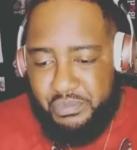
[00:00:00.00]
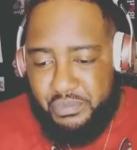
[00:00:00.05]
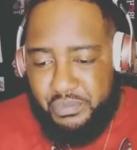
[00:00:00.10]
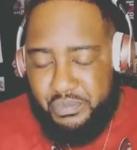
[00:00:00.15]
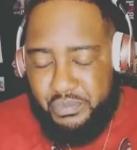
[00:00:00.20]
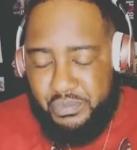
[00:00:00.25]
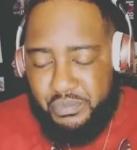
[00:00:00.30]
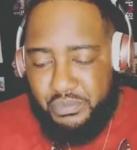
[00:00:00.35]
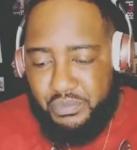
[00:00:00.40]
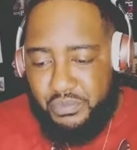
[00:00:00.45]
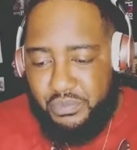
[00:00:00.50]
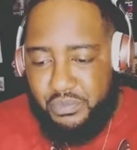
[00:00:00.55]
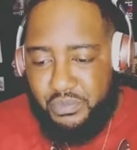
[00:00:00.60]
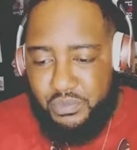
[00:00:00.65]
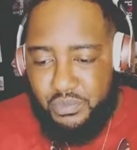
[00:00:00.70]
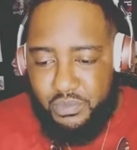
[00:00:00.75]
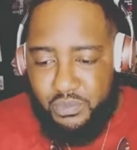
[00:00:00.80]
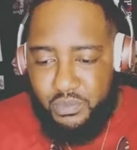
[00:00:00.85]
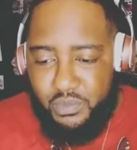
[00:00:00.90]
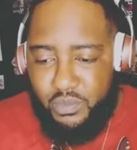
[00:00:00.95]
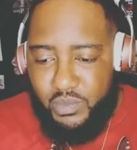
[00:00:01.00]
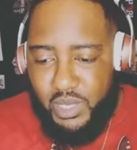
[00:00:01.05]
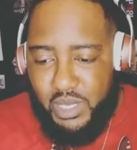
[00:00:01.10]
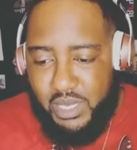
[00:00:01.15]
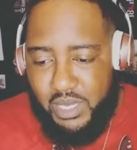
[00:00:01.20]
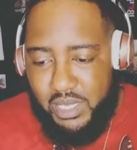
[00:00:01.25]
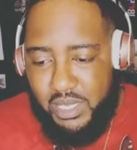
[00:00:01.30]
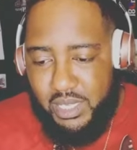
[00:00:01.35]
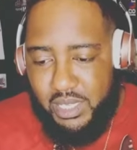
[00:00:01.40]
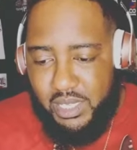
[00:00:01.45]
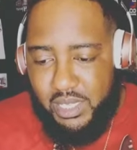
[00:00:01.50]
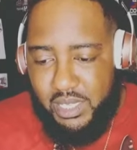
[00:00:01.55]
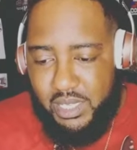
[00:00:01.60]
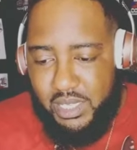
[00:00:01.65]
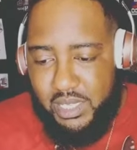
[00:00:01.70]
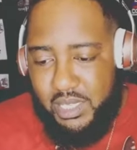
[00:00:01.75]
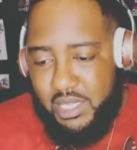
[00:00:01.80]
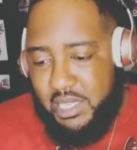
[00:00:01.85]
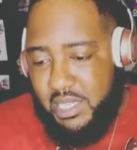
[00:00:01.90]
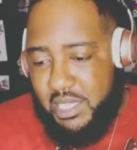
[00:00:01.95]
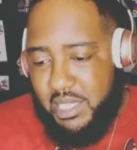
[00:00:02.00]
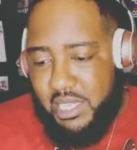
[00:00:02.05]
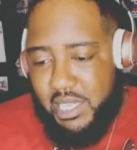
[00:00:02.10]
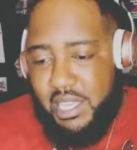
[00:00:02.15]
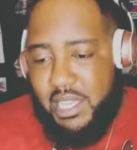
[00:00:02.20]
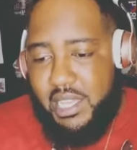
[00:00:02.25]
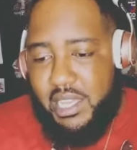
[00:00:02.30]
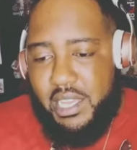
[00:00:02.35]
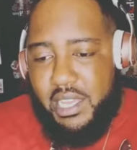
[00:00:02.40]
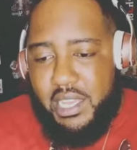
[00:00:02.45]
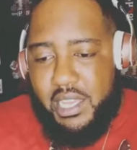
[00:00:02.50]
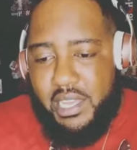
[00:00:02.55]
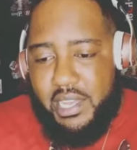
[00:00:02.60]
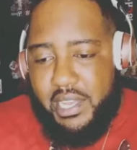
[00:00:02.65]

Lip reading: (no one is talking)